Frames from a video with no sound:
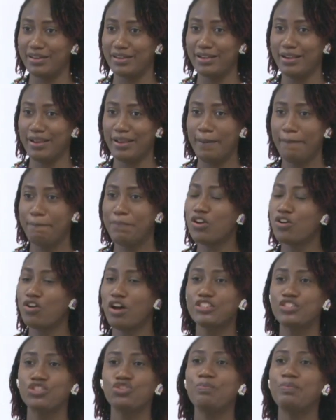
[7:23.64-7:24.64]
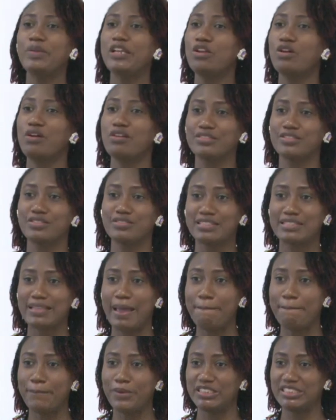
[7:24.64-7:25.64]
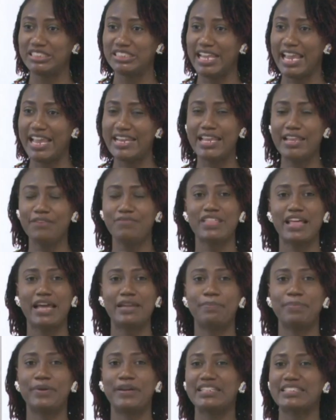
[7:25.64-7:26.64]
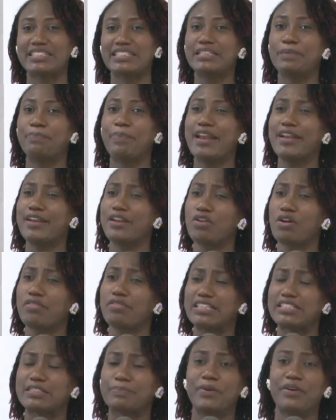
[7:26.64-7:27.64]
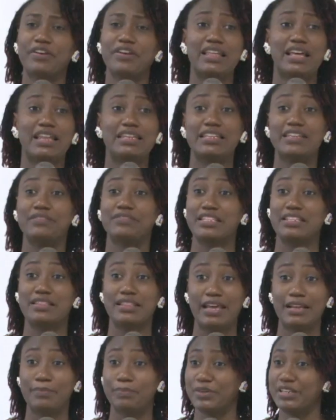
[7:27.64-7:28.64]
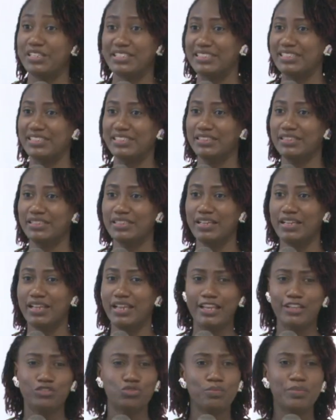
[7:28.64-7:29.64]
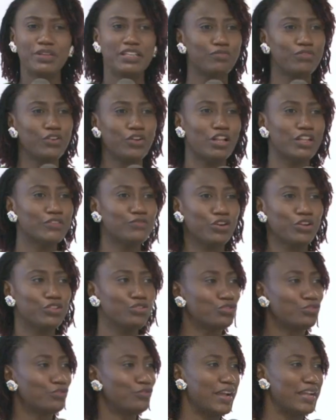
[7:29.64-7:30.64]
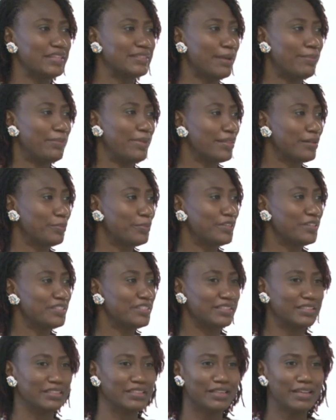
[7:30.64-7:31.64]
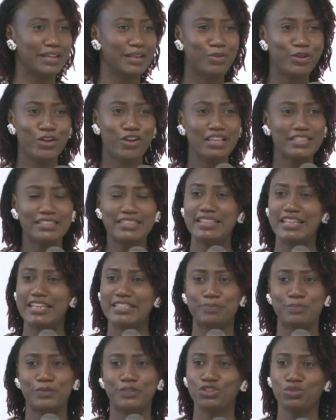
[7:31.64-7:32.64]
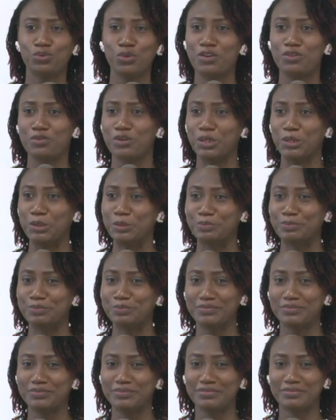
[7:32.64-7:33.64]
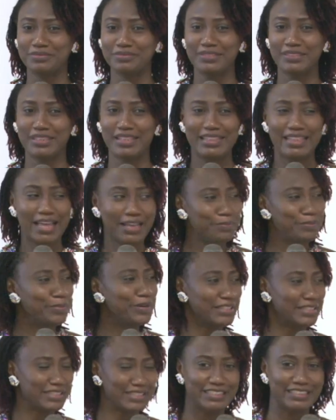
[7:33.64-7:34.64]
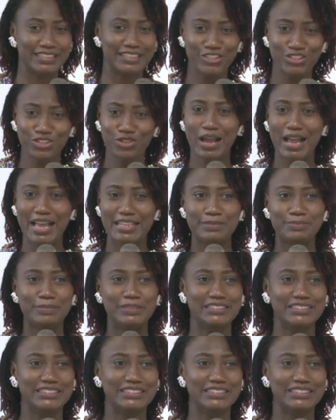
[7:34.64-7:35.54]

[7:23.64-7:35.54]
Because you belong to somebody. And if that person, depending on the spirit that lives in that person, it will be difficult for you to find some other person. Because in the spiritual realm, that person is your husband.